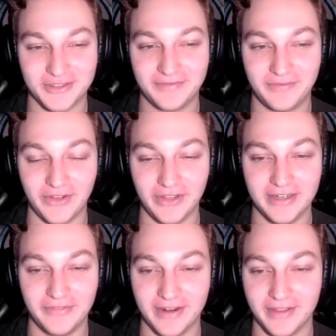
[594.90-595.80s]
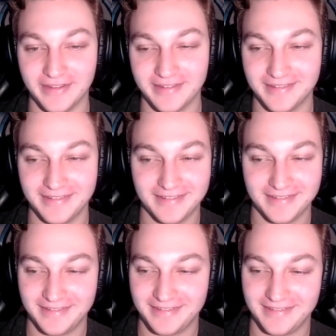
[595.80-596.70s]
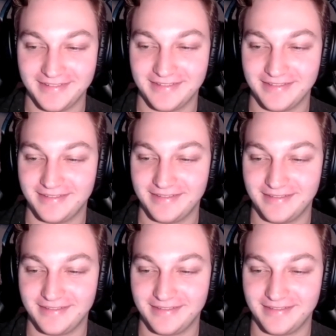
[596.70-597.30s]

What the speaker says: Okay, I'll go ahead.